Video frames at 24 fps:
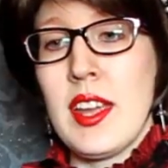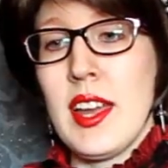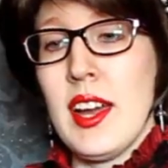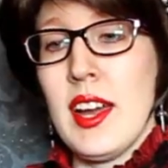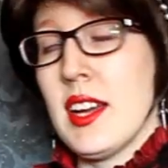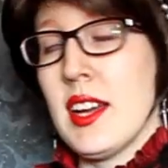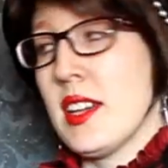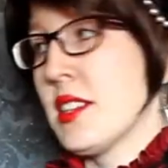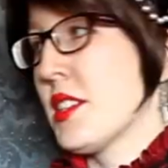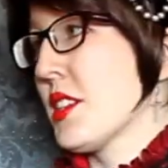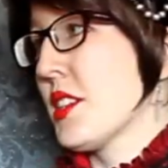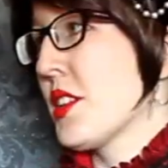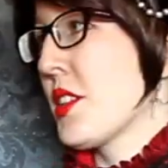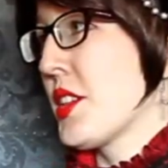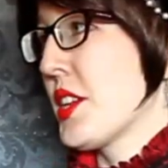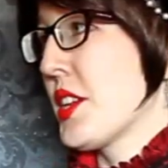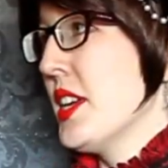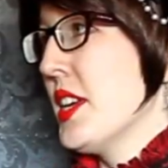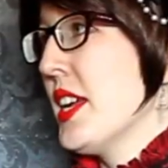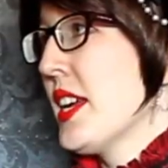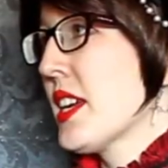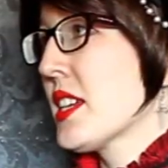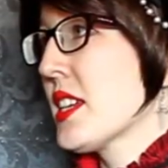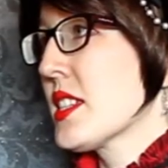And the
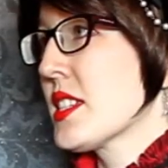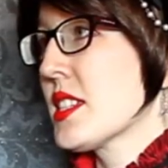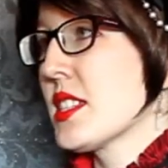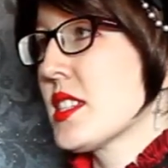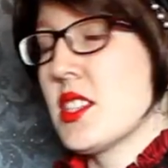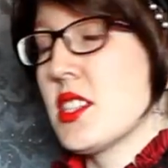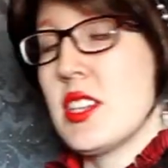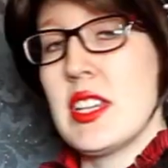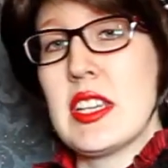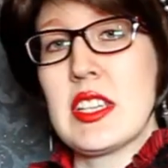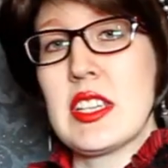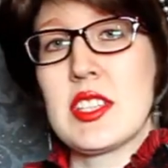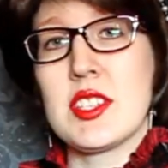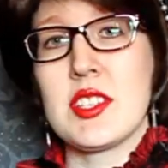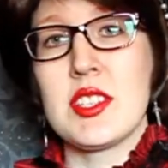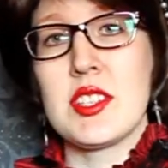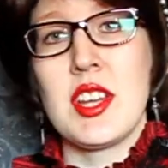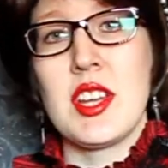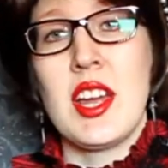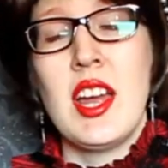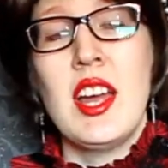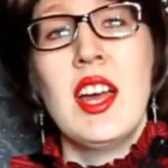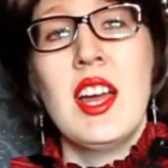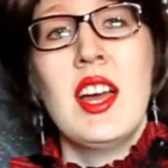next
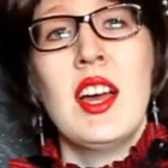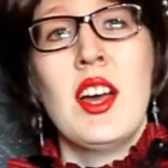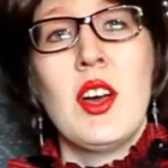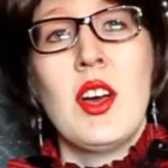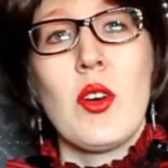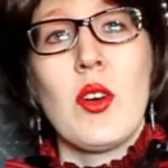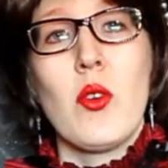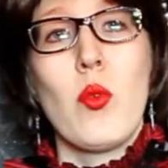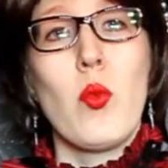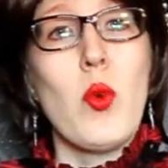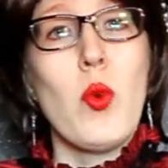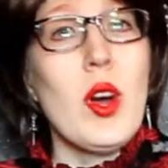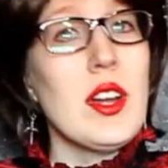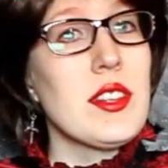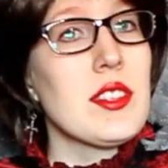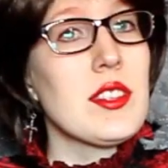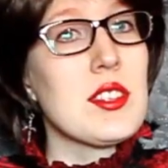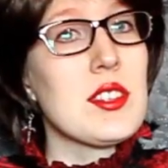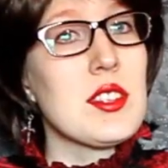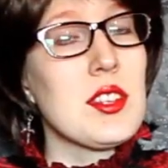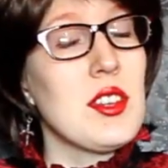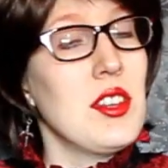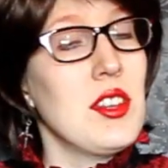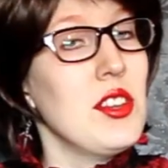is
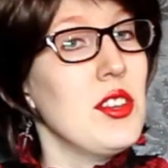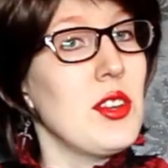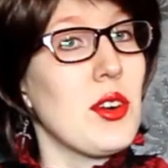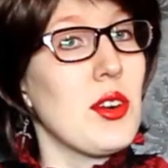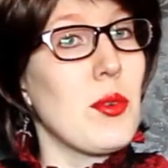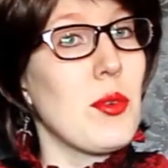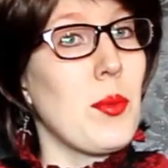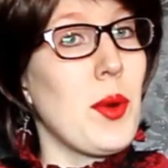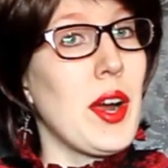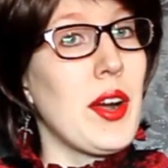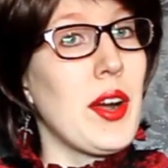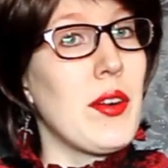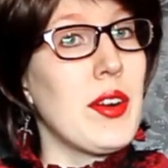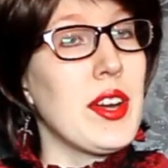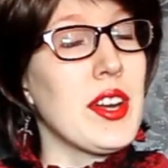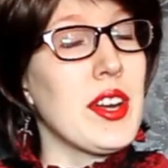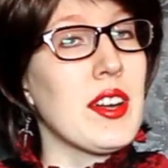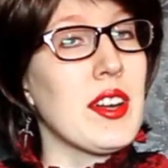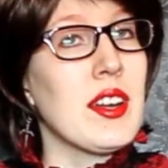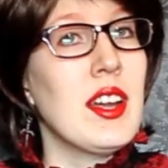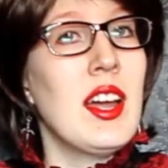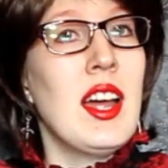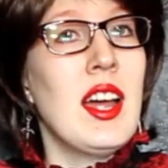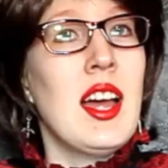what you're
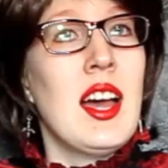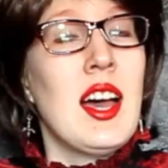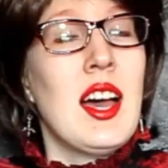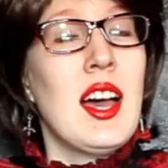wearing.